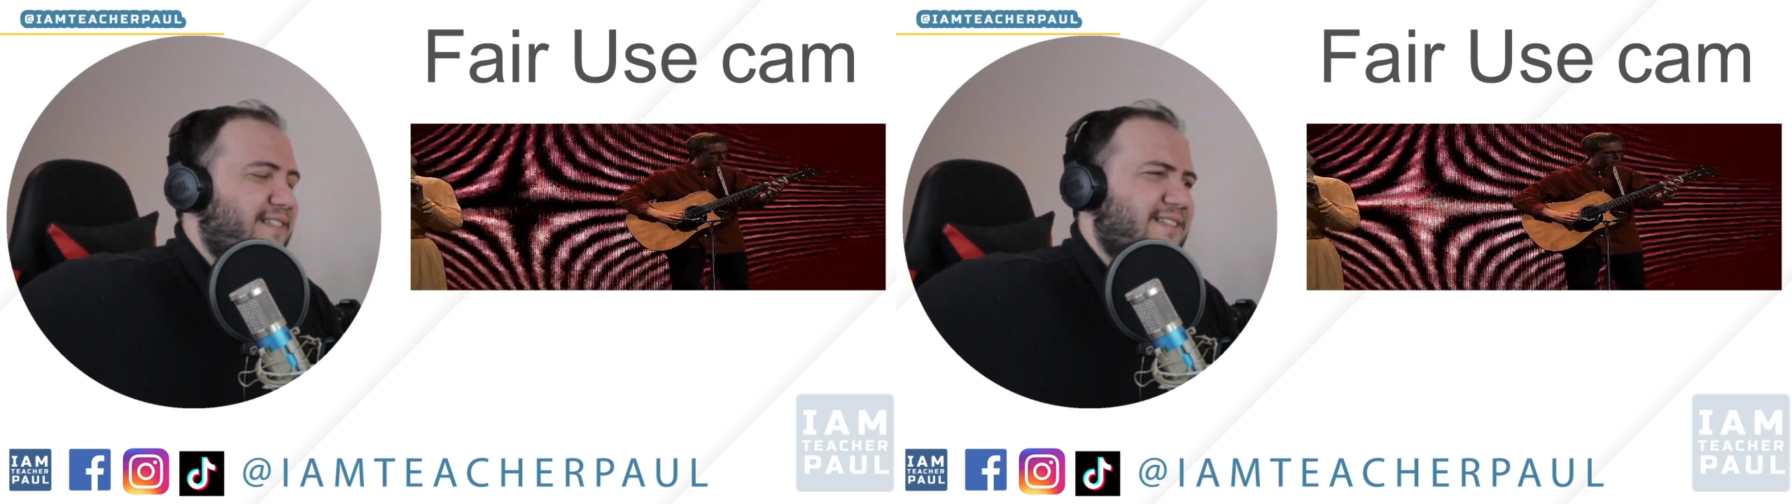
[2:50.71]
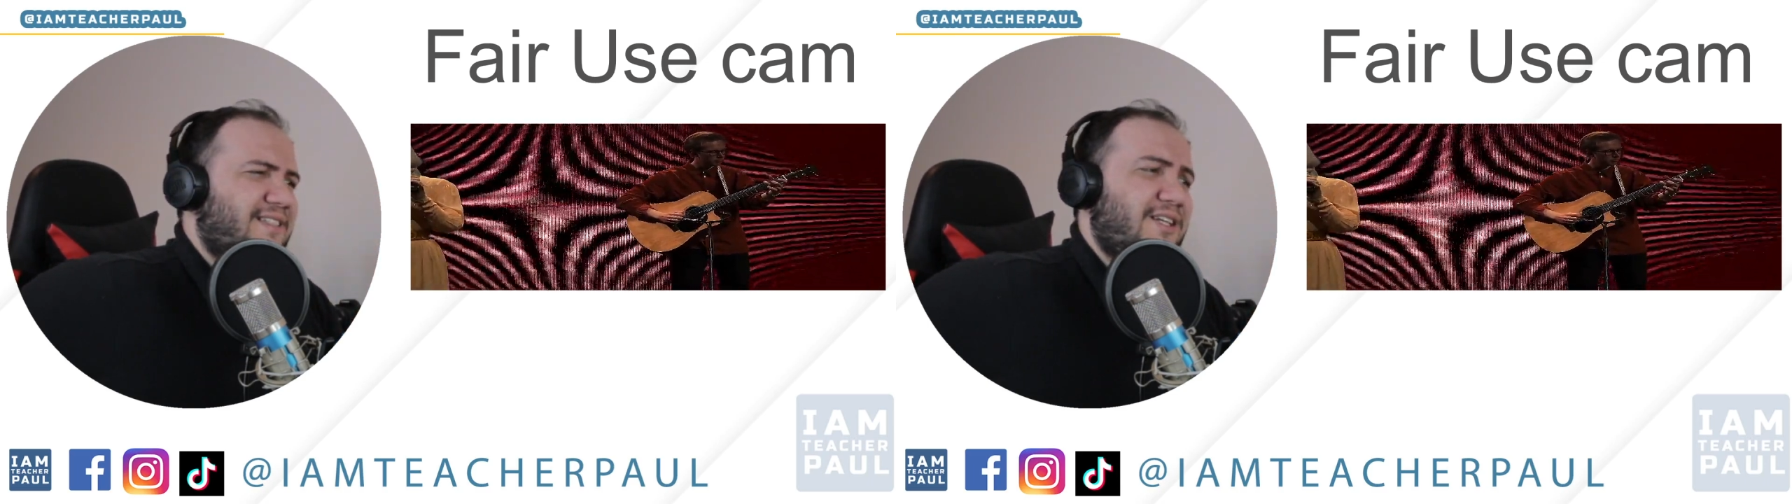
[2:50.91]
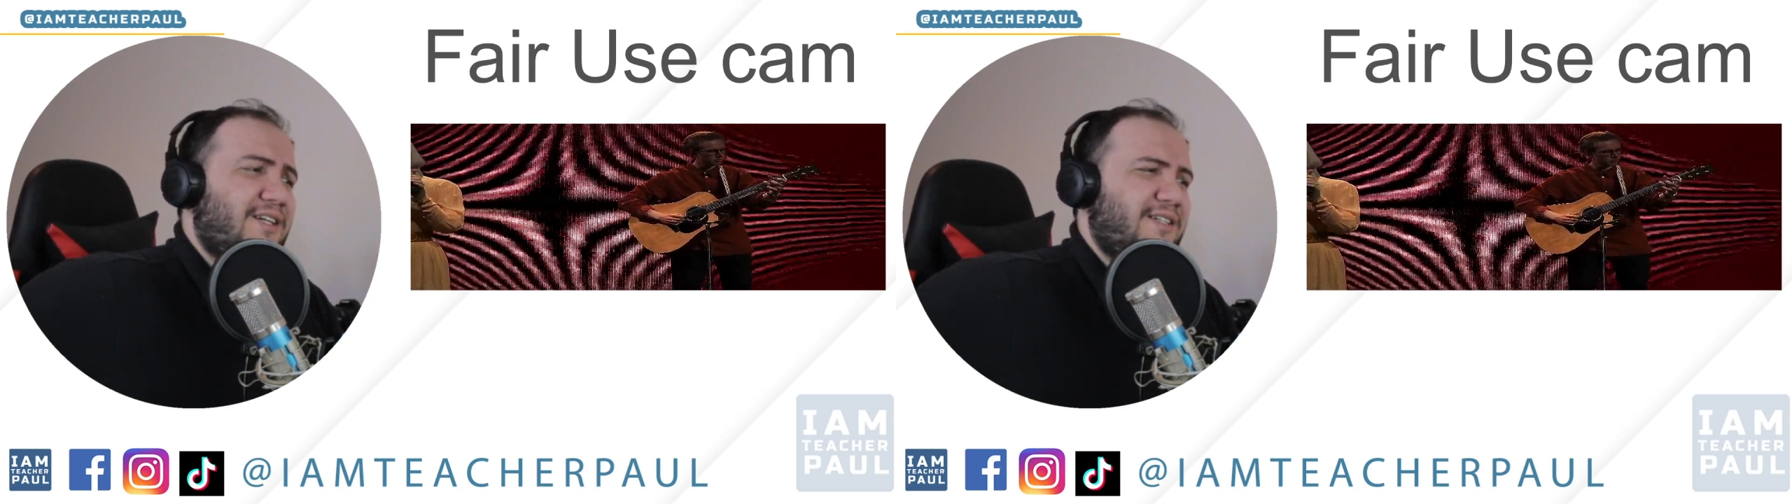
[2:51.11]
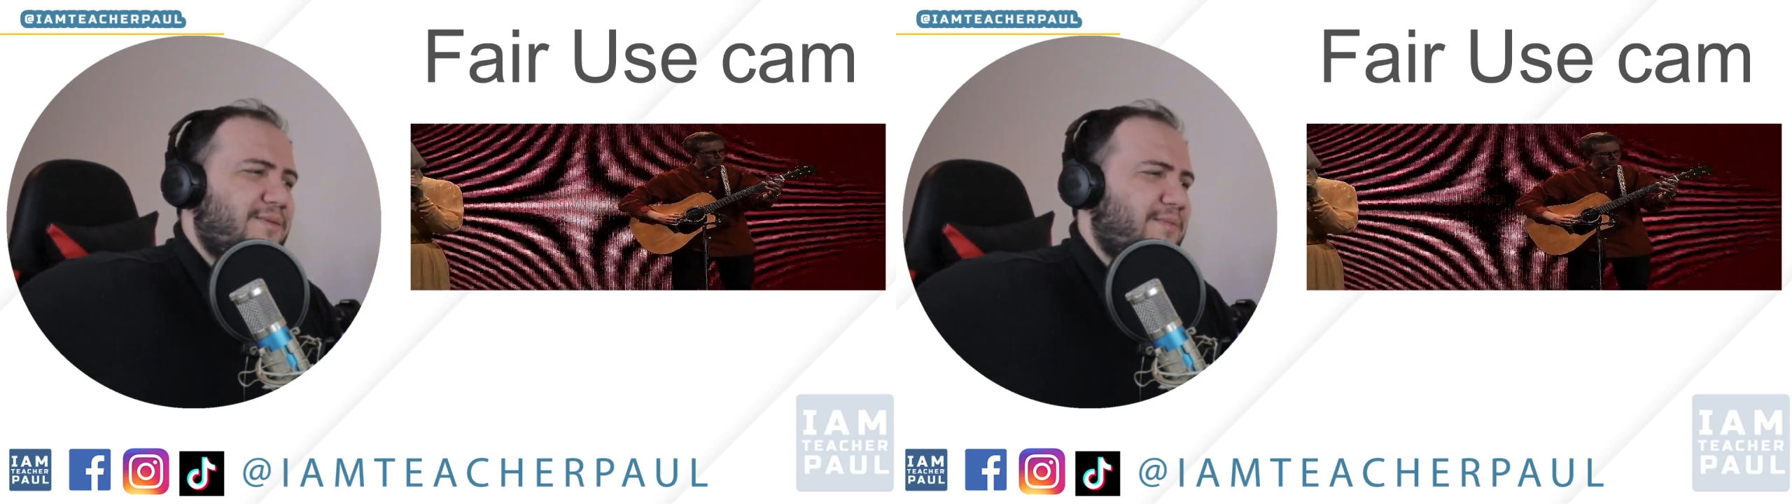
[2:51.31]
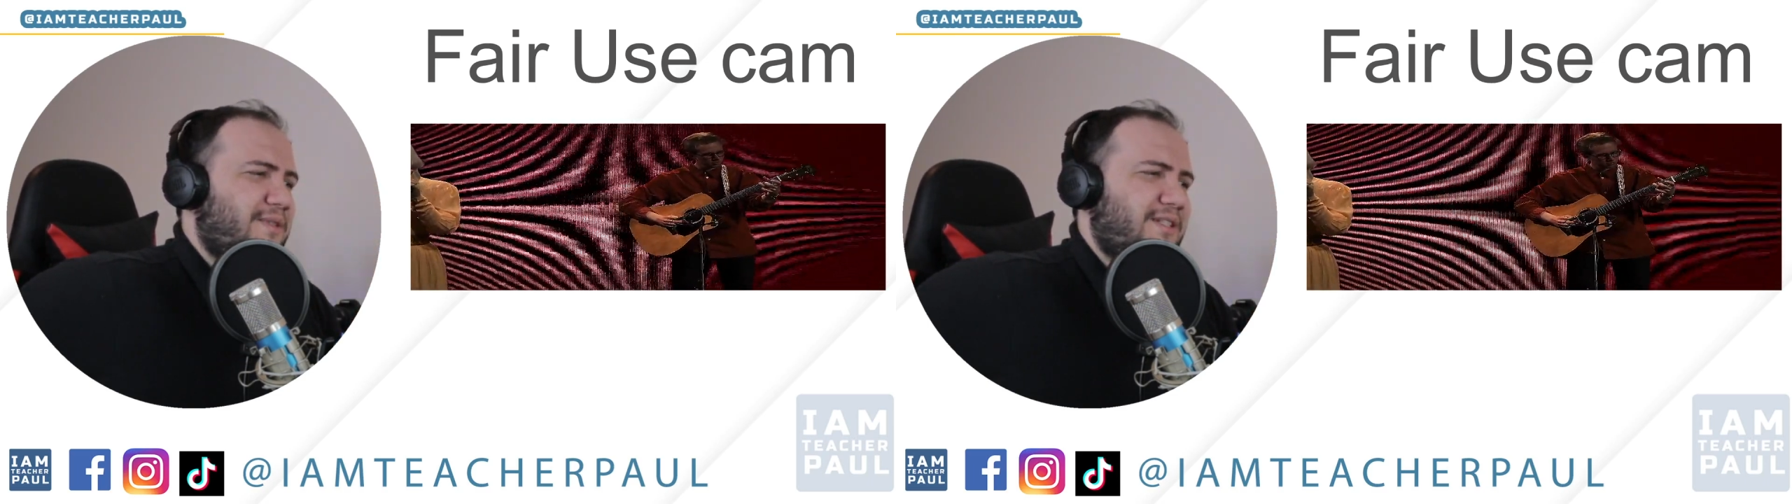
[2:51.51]
take
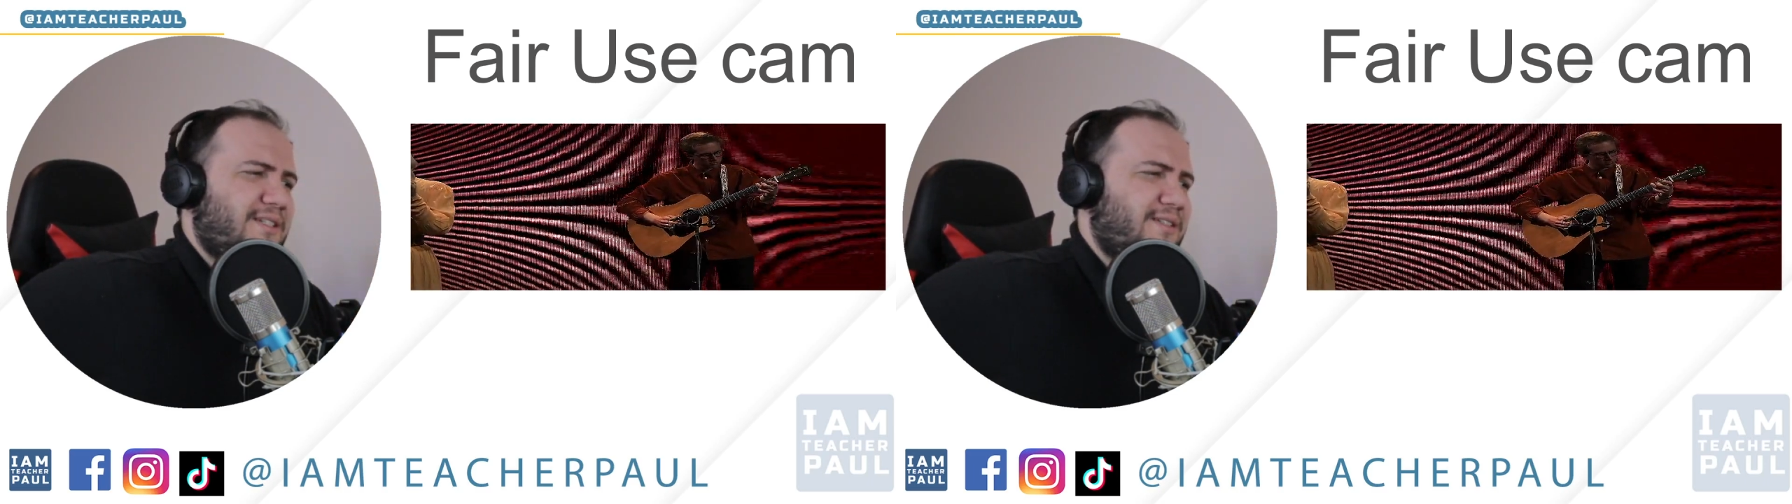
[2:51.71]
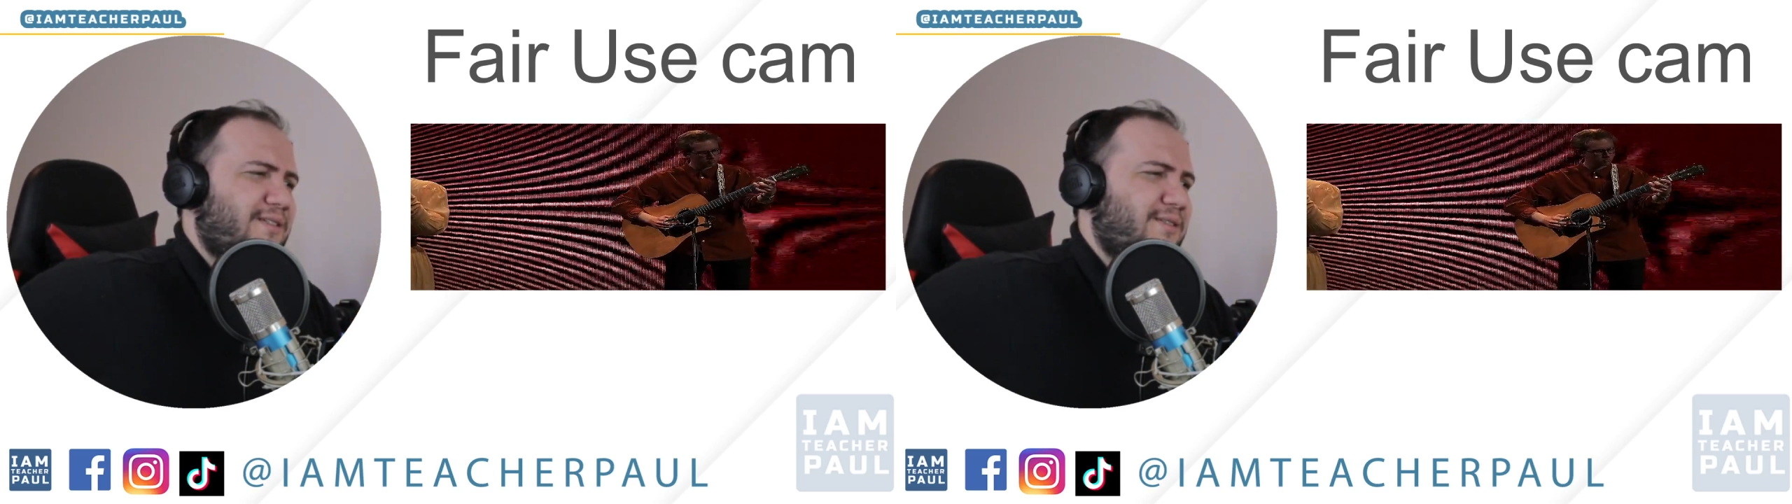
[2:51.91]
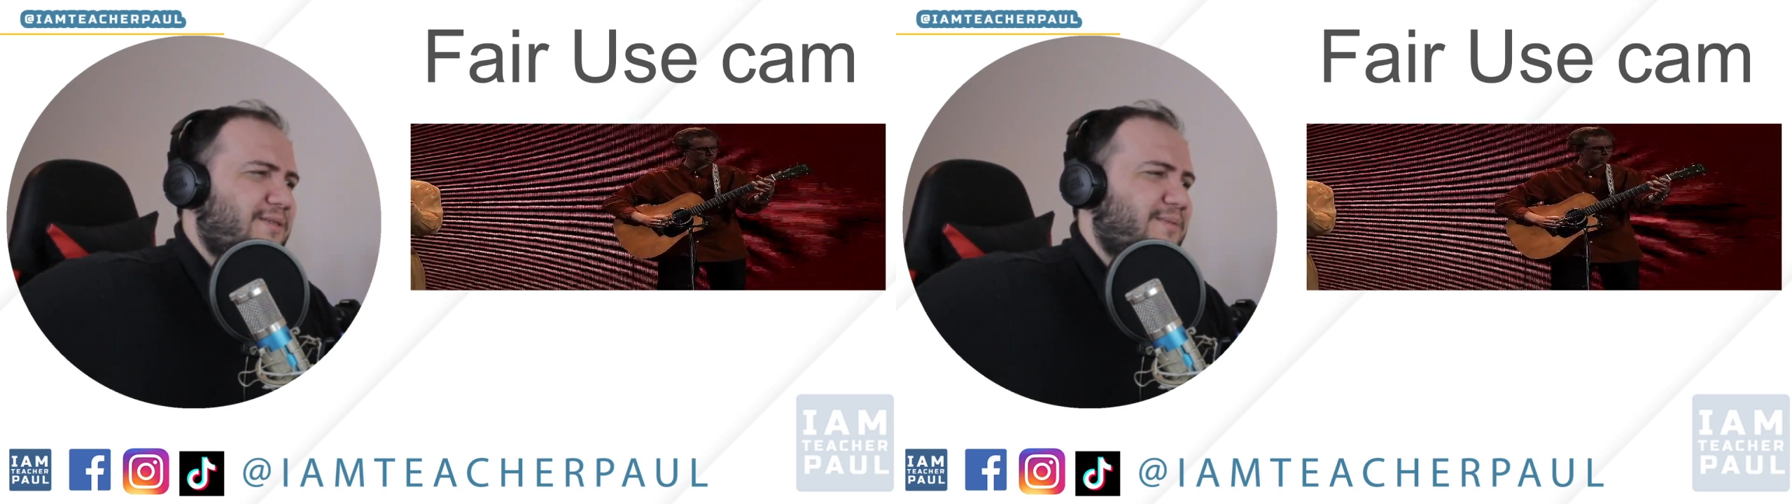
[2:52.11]
me home where